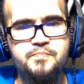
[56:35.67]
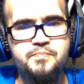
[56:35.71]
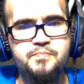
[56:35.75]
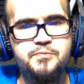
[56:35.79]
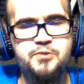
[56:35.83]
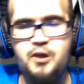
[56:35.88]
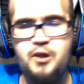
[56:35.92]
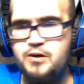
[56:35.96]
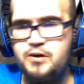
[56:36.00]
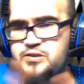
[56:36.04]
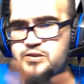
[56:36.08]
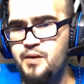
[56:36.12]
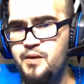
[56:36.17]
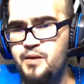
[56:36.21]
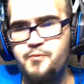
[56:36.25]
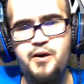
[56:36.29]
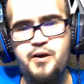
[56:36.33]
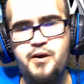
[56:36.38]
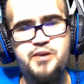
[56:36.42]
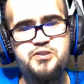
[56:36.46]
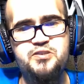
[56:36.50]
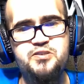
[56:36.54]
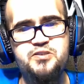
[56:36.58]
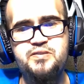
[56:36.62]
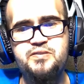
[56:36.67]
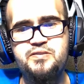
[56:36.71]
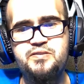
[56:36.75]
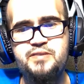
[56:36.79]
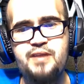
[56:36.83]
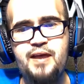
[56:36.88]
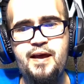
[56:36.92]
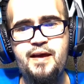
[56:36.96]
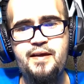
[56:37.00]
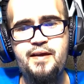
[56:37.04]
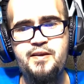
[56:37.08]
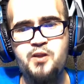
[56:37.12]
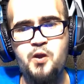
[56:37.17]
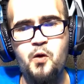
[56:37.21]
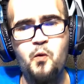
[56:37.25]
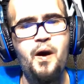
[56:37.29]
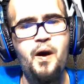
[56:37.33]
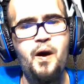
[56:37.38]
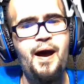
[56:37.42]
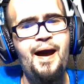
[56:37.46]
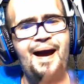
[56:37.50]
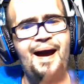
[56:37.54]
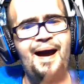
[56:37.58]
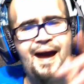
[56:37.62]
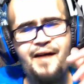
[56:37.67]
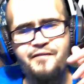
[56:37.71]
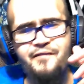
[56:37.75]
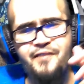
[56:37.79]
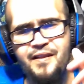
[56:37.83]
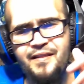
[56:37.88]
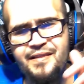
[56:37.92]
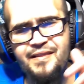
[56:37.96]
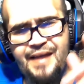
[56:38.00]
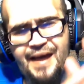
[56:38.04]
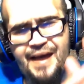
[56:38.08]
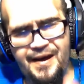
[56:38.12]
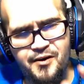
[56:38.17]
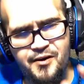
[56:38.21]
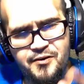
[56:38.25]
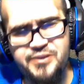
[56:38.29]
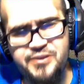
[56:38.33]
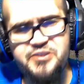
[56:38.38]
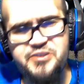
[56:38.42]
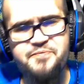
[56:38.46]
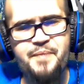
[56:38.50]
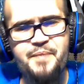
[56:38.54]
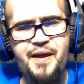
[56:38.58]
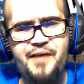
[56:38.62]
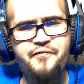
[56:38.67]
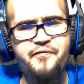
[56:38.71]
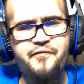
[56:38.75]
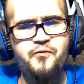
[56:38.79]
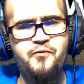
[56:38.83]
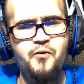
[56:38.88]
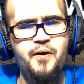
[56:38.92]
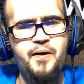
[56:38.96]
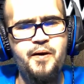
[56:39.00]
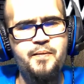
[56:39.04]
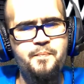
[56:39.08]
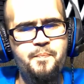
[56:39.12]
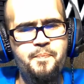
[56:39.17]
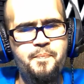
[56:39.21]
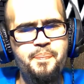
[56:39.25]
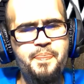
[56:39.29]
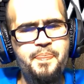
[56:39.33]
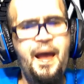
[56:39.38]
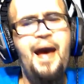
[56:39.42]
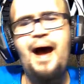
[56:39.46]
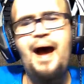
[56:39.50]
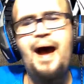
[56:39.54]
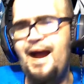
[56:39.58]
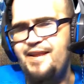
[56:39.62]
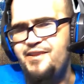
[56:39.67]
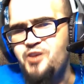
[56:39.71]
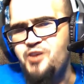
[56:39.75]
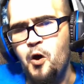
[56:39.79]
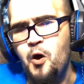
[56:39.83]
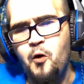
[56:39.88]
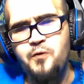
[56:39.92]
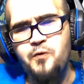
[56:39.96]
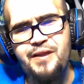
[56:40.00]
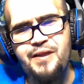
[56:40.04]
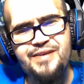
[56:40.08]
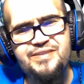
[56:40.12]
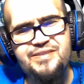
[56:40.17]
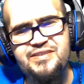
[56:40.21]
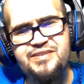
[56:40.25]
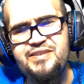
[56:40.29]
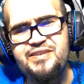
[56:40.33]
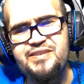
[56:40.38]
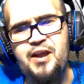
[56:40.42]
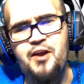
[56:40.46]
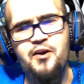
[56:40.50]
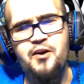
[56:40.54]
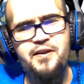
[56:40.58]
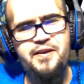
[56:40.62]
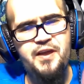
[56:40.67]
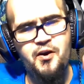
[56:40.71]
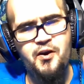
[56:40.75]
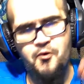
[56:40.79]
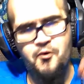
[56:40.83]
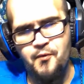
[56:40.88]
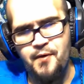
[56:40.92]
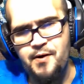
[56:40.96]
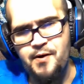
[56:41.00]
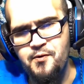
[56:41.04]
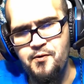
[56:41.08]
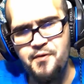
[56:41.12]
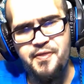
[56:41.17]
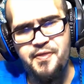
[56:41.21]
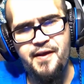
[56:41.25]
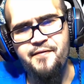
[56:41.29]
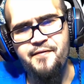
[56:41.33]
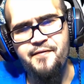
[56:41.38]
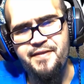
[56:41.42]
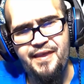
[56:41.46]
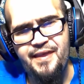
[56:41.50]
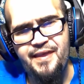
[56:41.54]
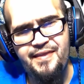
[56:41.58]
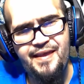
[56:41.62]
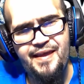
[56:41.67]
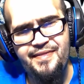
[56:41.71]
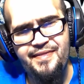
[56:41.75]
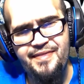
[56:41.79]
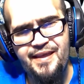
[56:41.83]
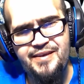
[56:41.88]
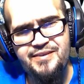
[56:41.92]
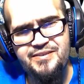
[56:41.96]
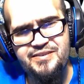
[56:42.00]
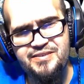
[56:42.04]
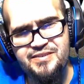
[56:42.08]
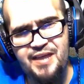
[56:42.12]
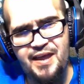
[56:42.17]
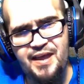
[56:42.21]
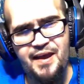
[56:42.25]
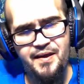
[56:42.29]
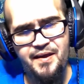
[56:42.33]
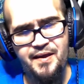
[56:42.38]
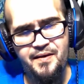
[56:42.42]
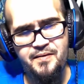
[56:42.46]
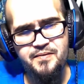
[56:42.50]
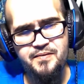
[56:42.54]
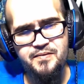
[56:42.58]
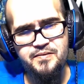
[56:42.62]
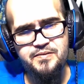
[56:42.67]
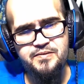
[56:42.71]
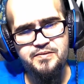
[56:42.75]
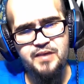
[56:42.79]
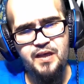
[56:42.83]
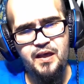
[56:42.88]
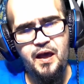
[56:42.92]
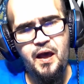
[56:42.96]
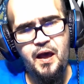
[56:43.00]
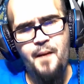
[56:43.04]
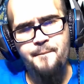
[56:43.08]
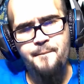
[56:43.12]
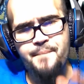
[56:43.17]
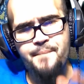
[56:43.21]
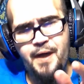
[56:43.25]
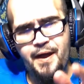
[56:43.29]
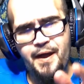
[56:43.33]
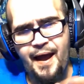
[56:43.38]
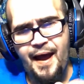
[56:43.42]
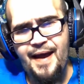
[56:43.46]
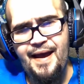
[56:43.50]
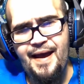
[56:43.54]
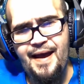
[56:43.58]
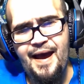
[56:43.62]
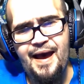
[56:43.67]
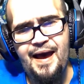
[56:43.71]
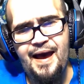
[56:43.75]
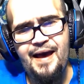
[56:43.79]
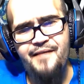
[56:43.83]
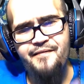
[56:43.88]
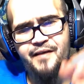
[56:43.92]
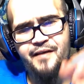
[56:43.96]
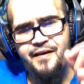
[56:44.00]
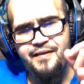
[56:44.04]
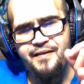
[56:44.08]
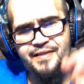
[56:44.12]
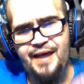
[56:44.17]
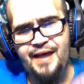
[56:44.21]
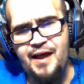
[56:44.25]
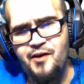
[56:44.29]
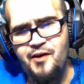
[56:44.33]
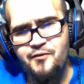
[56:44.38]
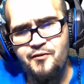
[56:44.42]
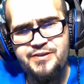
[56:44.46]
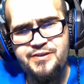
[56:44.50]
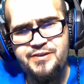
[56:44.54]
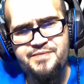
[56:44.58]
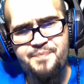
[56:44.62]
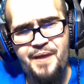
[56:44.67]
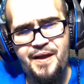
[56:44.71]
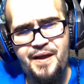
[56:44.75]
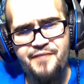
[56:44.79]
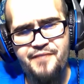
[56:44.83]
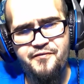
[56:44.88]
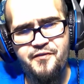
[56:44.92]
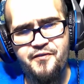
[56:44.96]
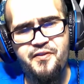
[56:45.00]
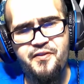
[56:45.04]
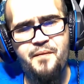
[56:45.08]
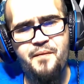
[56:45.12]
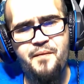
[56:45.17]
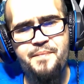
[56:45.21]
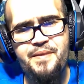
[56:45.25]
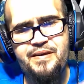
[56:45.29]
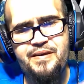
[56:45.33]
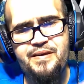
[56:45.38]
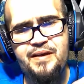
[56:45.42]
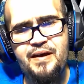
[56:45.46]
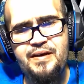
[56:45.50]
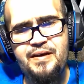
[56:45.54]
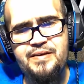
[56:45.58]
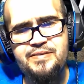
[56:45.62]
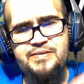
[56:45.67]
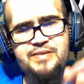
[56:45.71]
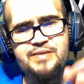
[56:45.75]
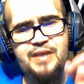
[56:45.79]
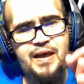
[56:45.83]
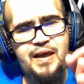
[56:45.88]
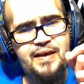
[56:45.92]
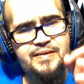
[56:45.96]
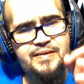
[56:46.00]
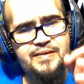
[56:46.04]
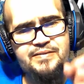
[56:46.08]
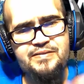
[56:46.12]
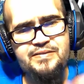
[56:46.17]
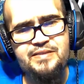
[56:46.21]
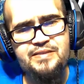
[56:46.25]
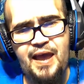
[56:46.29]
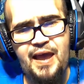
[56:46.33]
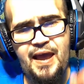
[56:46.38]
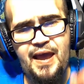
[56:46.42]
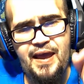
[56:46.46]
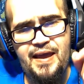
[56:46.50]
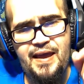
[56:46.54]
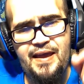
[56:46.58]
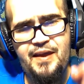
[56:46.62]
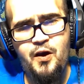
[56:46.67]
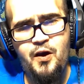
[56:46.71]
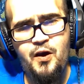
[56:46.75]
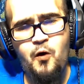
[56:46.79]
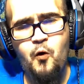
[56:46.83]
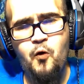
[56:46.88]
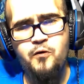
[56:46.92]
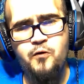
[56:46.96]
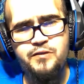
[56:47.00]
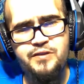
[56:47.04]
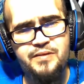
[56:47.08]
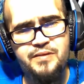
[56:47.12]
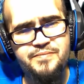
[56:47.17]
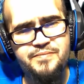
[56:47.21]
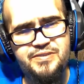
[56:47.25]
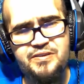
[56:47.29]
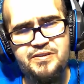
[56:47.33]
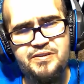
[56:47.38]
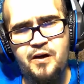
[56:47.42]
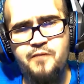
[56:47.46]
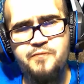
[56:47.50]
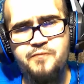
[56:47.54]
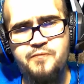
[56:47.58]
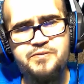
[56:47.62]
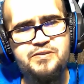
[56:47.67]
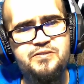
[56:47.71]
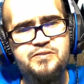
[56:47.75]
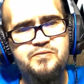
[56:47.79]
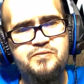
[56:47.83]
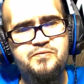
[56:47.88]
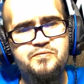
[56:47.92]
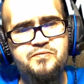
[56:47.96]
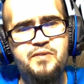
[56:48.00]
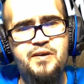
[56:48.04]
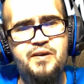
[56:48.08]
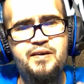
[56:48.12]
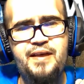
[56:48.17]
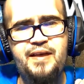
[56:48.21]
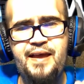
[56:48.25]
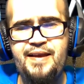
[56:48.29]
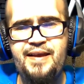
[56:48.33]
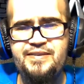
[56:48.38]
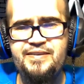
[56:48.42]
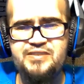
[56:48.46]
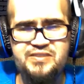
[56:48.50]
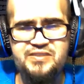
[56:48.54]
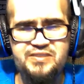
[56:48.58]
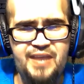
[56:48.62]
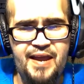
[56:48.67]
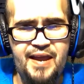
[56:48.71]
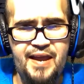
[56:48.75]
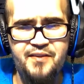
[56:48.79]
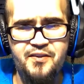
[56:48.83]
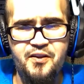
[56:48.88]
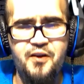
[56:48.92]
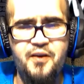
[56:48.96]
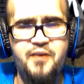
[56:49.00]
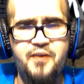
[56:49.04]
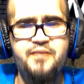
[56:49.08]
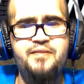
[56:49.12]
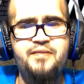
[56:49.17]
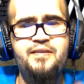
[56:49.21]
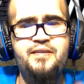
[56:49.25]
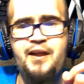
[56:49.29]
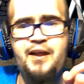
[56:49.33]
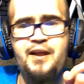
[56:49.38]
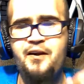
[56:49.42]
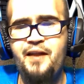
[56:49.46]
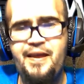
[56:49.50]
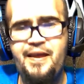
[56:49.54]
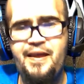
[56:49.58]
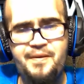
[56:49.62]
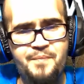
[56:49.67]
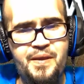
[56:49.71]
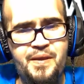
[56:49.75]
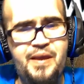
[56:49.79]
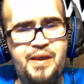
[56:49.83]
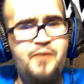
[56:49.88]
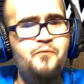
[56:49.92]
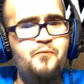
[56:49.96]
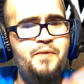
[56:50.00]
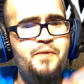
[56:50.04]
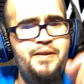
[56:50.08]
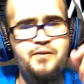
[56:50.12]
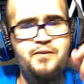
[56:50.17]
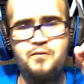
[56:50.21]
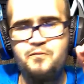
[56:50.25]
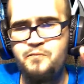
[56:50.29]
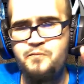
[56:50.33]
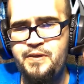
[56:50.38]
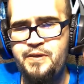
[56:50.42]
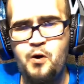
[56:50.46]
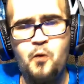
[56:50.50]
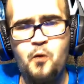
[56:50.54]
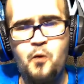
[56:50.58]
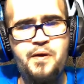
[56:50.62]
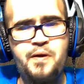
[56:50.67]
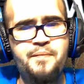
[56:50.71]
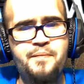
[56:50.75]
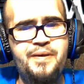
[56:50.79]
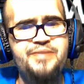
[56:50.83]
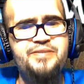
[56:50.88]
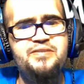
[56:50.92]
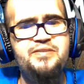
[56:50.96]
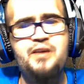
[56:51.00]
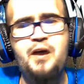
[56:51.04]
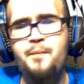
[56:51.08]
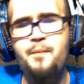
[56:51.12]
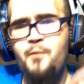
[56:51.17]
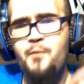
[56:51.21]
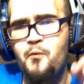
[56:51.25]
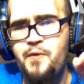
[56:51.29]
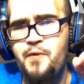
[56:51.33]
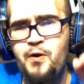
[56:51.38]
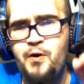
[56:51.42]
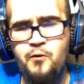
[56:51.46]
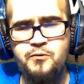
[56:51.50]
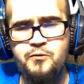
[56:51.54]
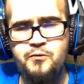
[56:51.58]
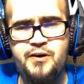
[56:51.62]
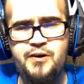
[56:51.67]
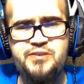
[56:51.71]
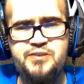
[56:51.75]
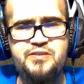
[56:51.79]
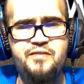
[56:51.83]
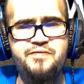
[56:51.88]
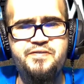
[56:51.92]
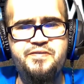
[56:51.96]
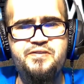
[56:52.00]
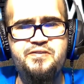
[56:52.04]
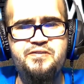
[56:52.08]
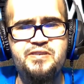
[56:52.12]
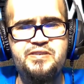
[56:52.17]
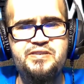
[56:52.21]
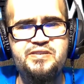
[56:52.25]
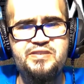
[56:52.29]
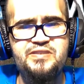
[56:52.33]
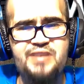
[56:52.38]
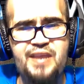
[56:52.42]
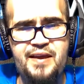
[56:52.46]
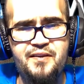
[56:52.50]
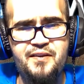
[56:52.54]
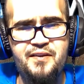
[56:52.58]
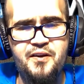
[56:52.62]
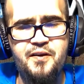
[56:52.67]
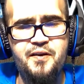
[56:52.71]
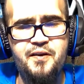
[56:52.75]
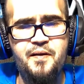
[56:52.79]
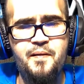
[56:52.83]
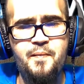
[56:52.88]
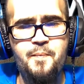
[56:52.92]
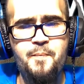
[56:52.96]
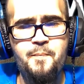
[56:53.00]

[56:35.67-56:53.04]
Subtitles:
There are some Christians that, you know what, I have a lot of respect for. I don't necessarily agree with everything that they say, but I have a lot of respect for them because they hold themselves to a standard. They're like me. We know we mess up, but we hold ourselves to a standard,